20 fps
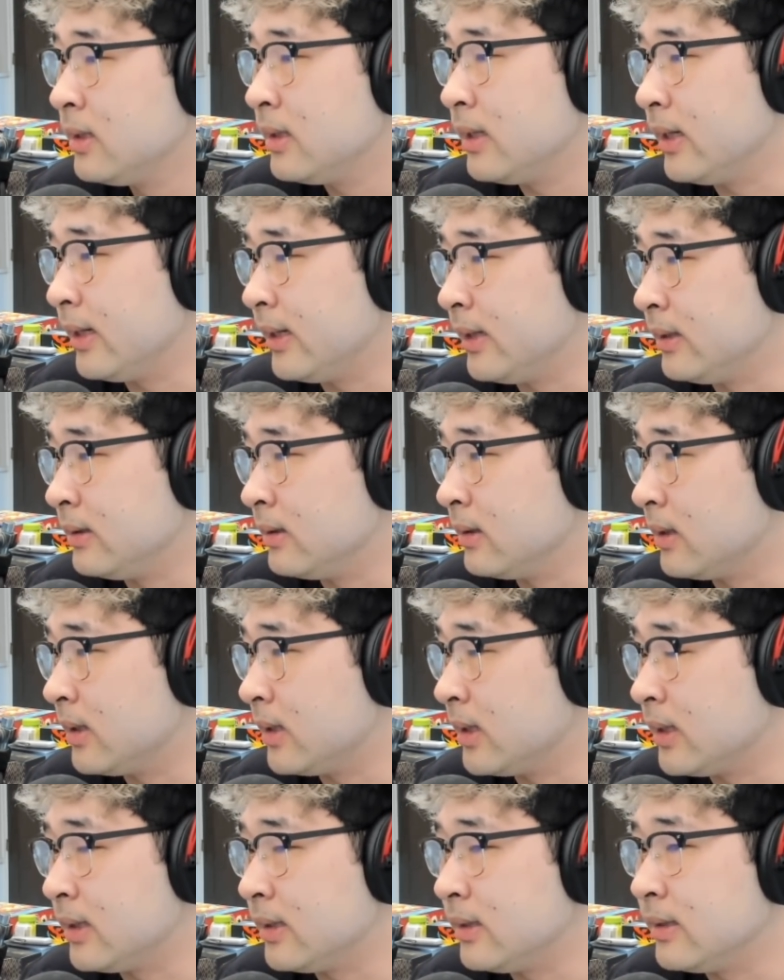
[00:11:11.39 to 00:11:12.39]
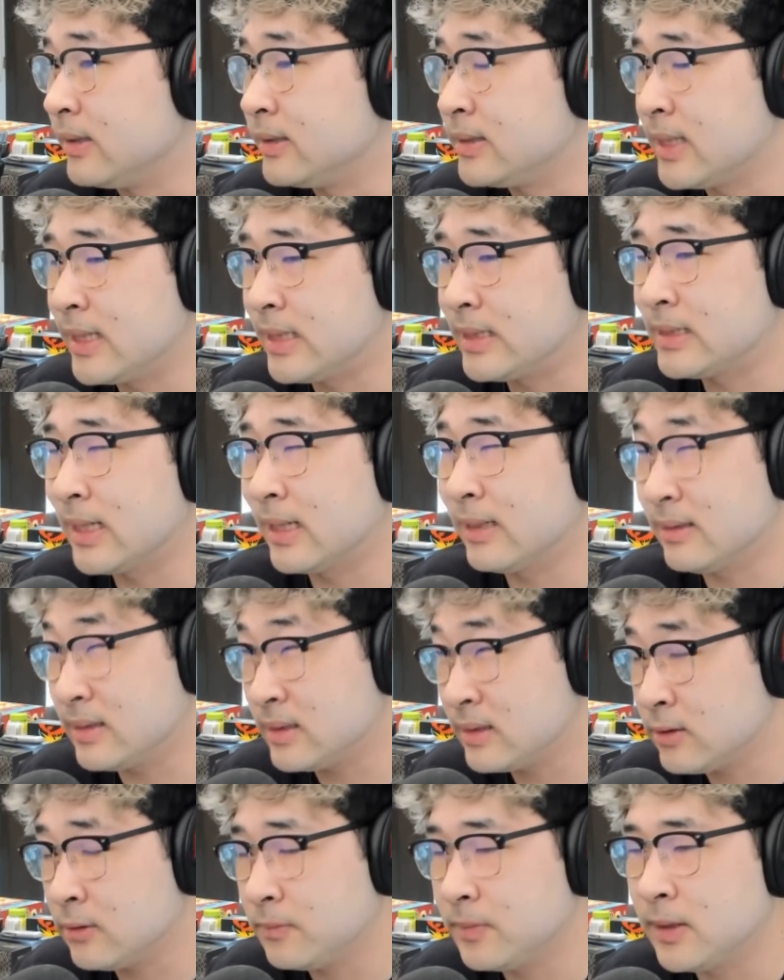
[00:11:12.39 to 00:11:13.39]
And it takes at
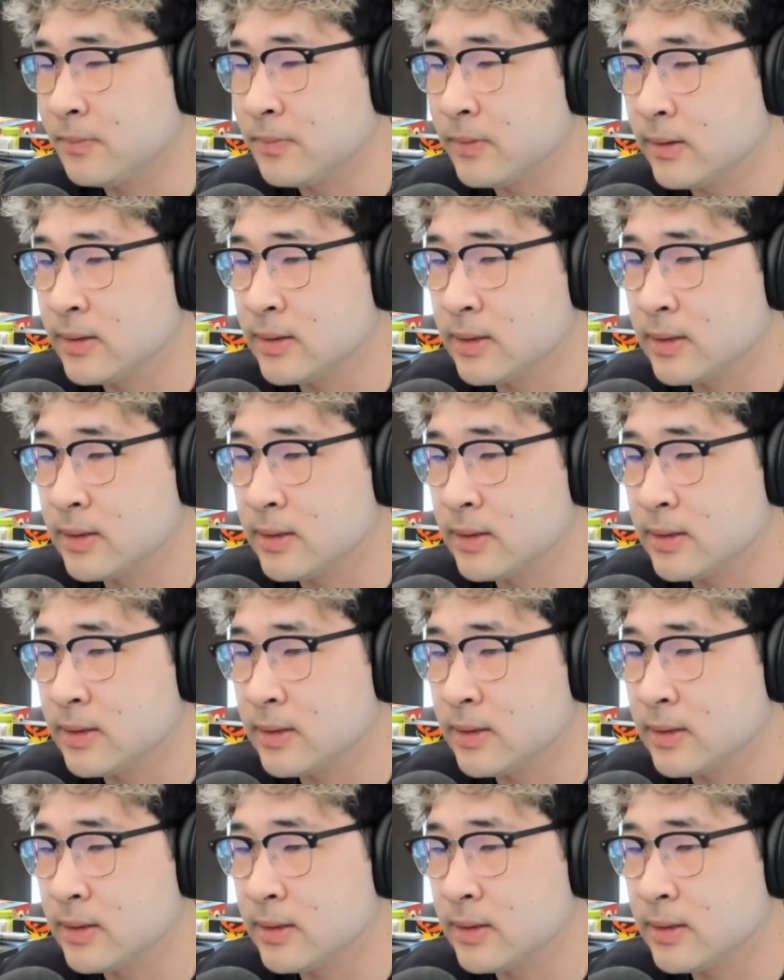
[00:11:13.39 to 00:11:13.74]
least 2 people.